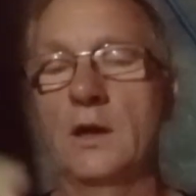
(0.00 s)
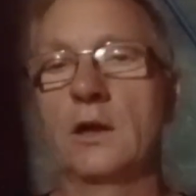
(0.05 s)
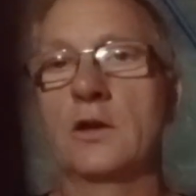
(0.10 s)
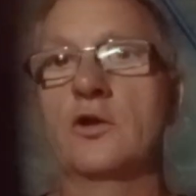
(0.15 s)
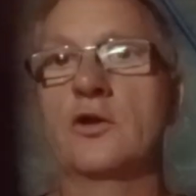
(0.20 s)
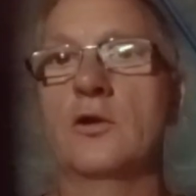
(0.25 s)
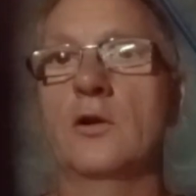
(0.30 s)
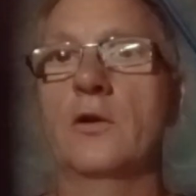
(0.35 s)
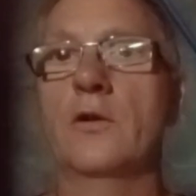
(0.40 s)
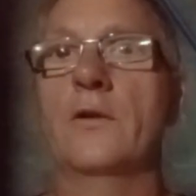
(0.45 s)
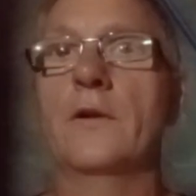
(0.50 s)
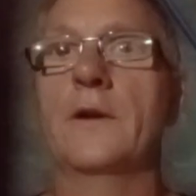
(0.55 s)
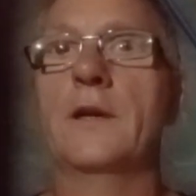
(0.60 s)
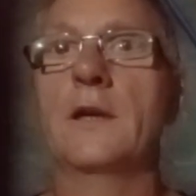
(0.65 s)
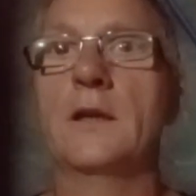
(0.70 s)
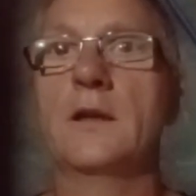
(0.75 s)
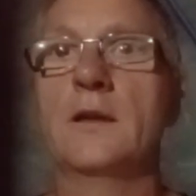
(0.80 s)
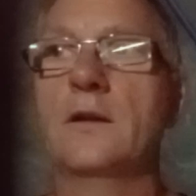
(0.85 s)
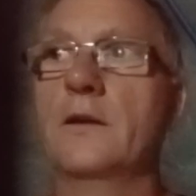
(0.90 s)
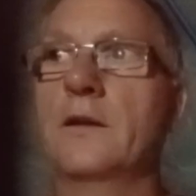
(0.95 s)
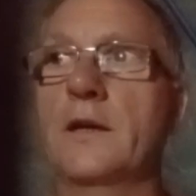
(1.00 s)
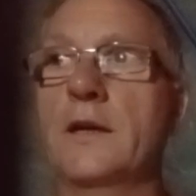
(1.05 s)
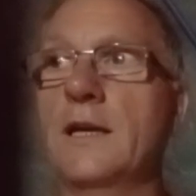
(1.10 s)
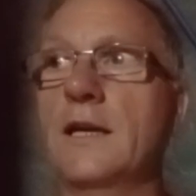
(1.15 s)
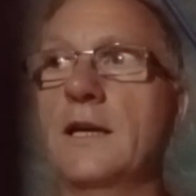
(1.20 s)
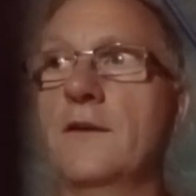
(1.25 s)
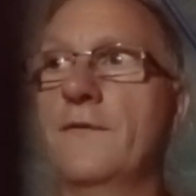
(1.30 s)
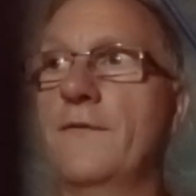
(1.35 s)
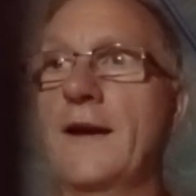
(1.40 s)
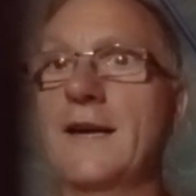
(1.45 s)
So they
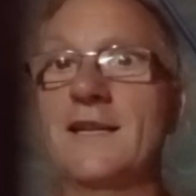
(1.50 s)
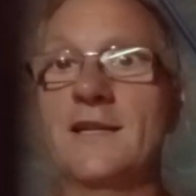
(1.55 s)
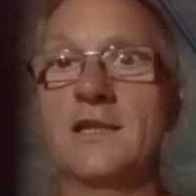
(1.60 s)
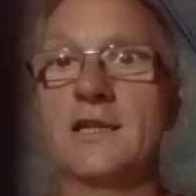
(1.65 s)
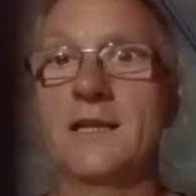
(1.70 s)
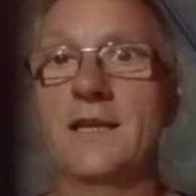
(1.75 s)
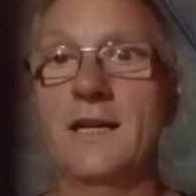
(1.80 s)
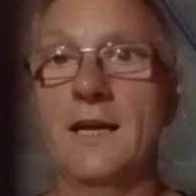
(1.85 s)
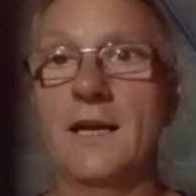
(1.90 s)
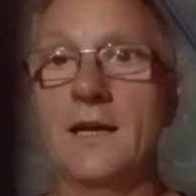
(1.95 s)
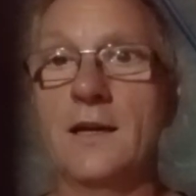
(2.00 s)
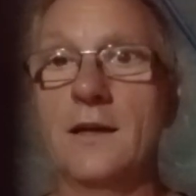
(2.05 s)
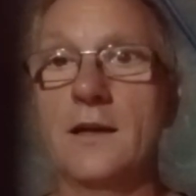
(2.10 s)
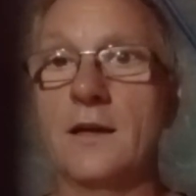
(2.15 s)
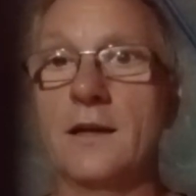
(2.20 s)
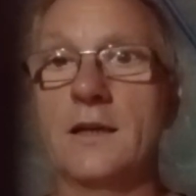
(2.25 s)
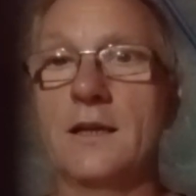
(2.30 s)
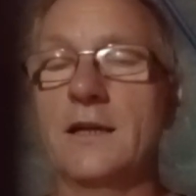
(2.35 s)
need fencing in.